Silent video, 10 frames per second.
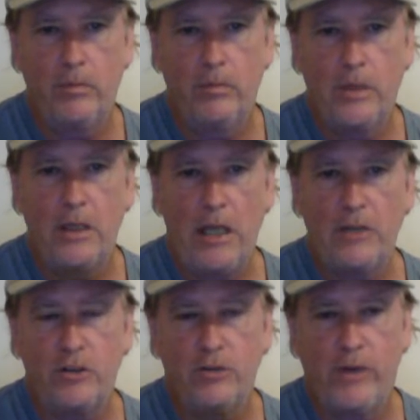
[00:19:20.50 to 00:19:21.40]
has
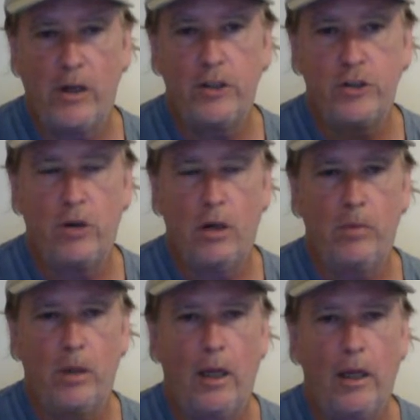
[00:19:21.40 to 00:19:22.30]
a fairly strong
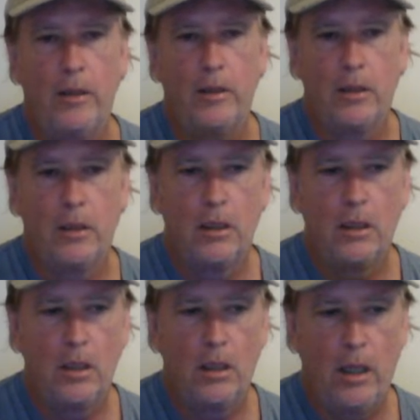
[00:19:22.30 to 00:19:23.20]
plot,
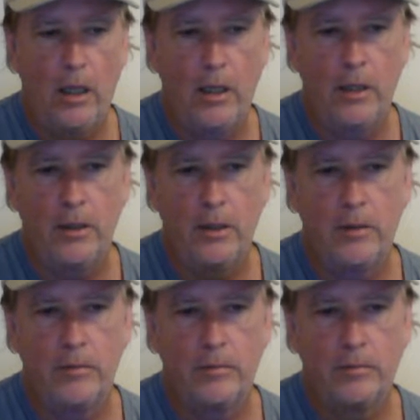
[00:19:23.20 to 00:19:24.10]

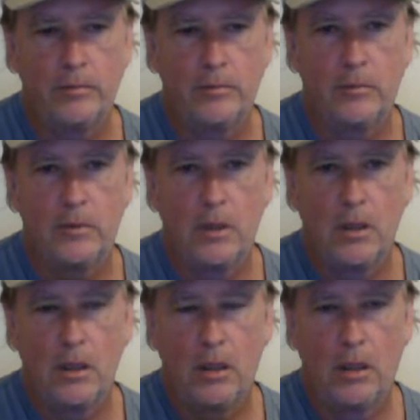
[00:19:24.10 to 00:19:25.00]
and
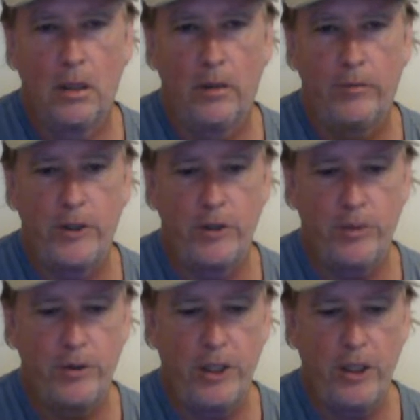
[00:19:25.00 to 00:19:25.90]
this
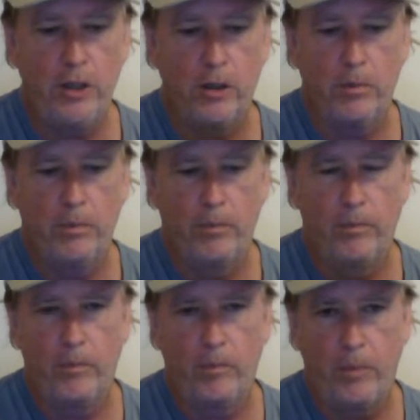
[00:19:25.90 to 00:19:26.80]
particular
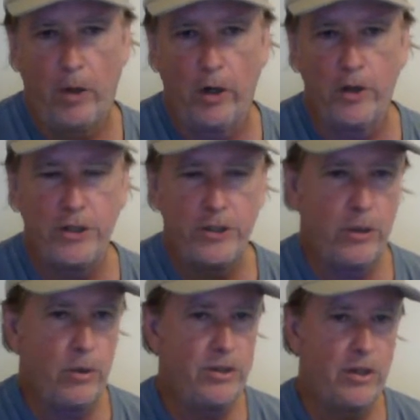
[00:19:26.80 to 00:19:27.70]
part of the
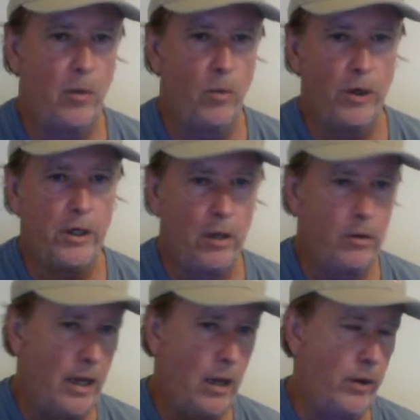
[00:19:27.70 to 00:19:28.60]
series that I'm working on
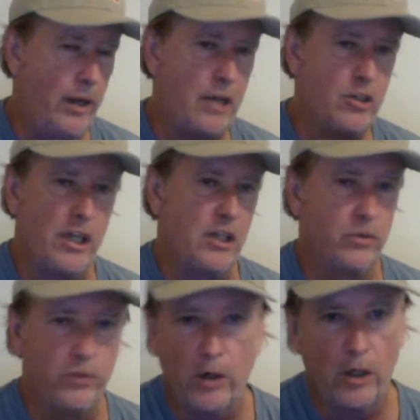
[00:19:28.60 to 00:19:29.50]
now, it actually has
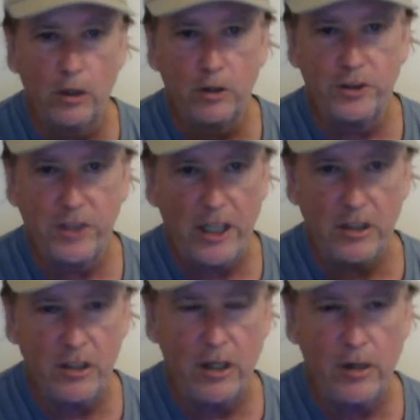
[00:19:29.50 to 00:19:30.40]
very little sex
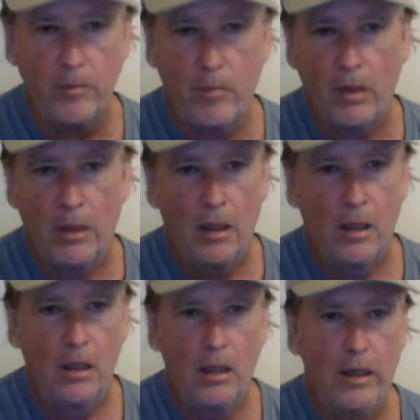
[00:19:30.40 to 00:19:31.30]
in it.
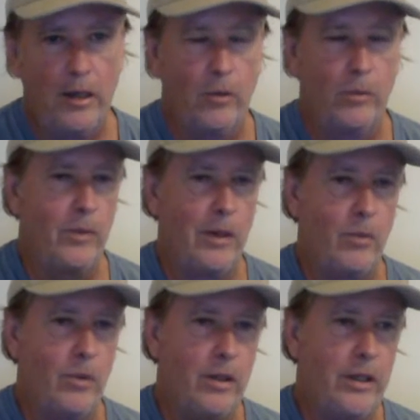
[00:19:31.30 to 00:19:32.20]
It
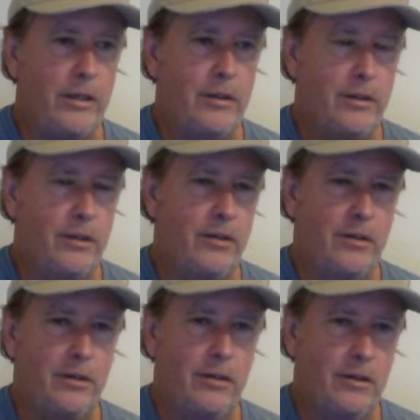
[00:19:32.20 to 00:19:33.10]
really
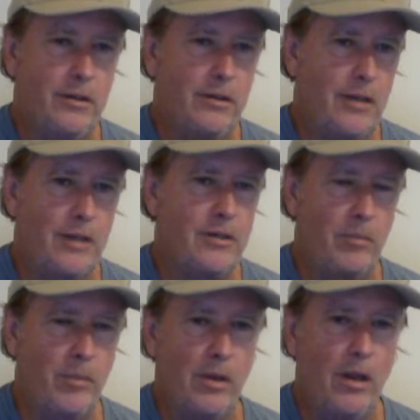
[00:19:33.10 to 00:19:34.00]
doesn't
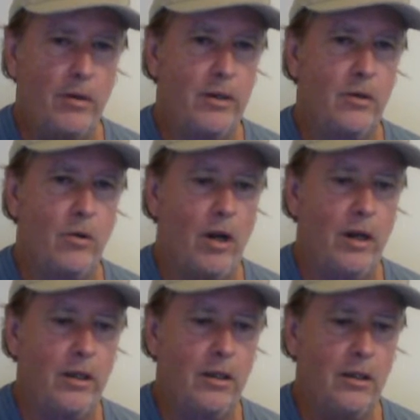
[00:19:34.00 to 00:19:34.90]
belong in
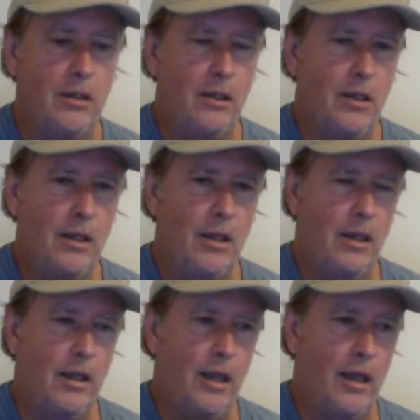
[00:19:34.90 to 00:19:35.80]
erotica,
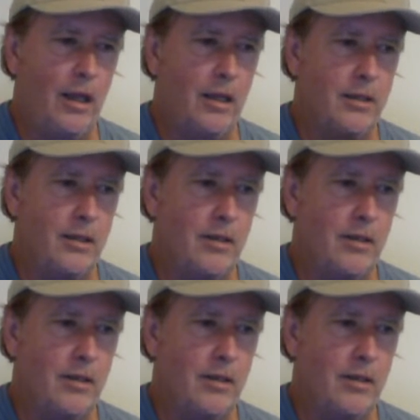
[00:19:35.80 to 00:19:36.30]
and